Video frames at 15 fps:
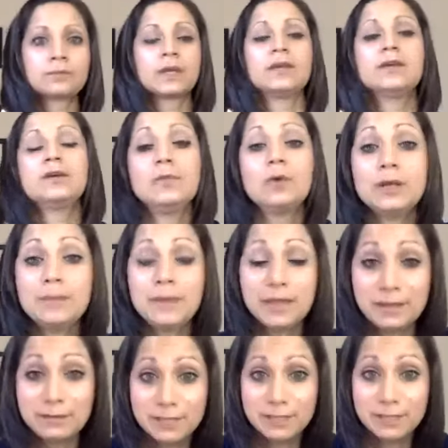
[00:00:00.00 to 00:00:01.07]
Good morning, my
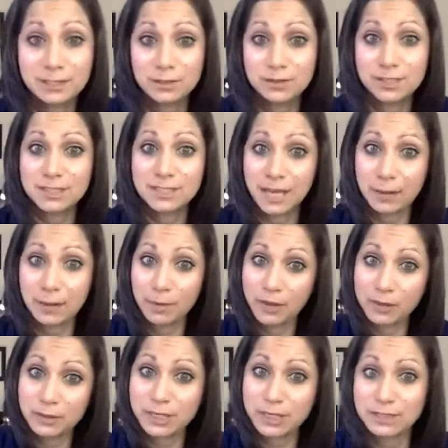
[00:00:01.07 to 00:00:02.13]
lovely students. I
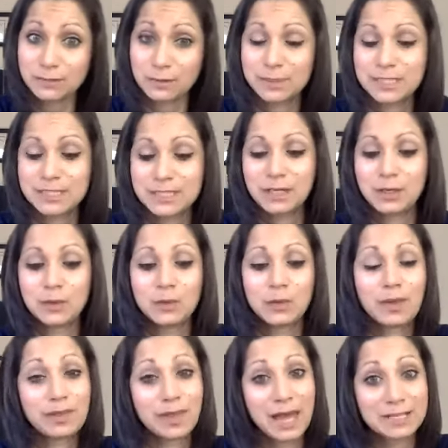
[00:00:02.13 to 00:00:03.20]
apologize for missing you
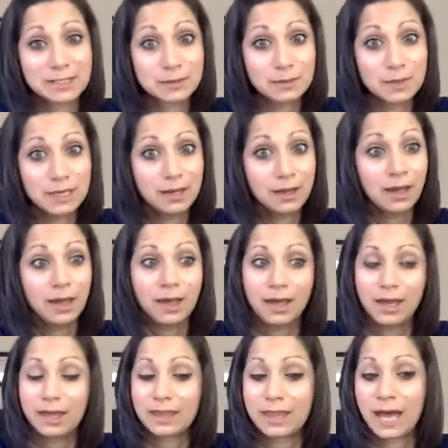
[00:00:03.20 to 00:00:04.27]
last week.
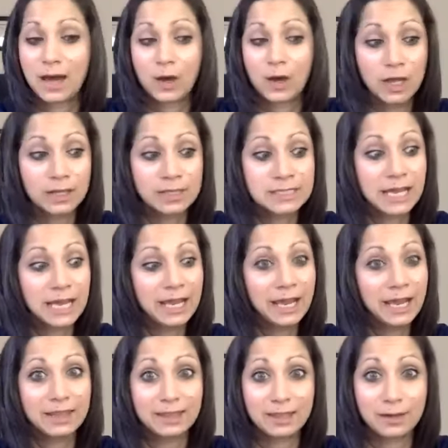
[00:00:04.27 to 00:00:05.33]
That holiday
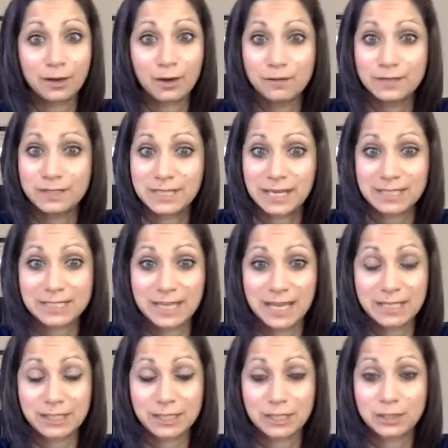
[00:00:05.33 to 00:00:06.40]
and the COVID test
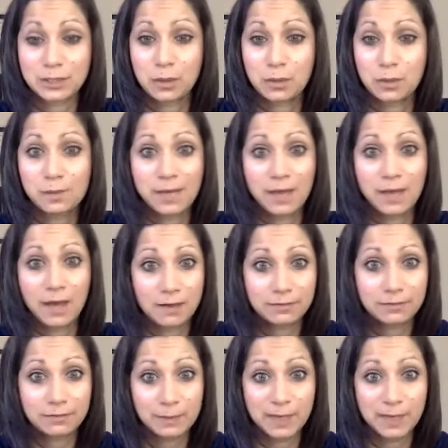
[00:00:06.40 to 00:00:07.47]
site just threw me
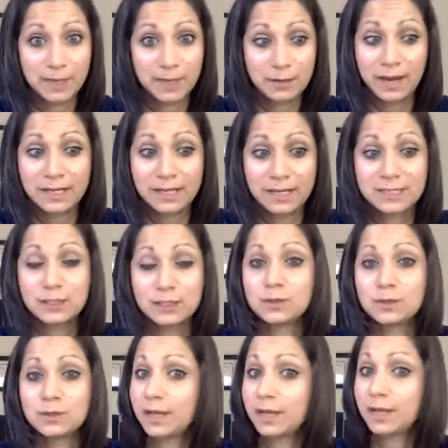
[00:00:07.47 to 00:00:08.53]
off. I'm getting ready to
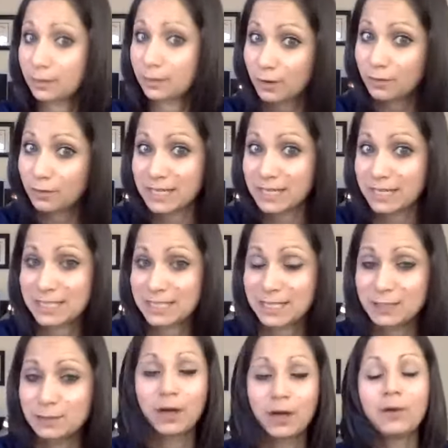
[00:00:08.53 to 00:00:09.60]
do another COVID test site
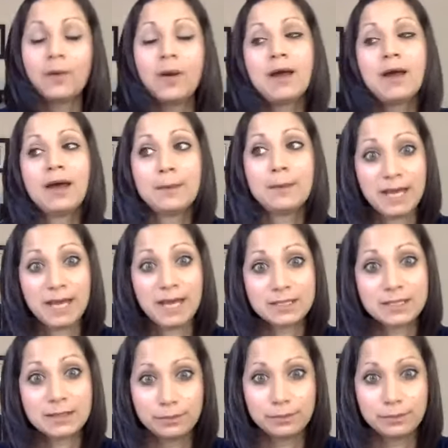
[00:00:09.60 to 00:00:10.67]
tomorrow, but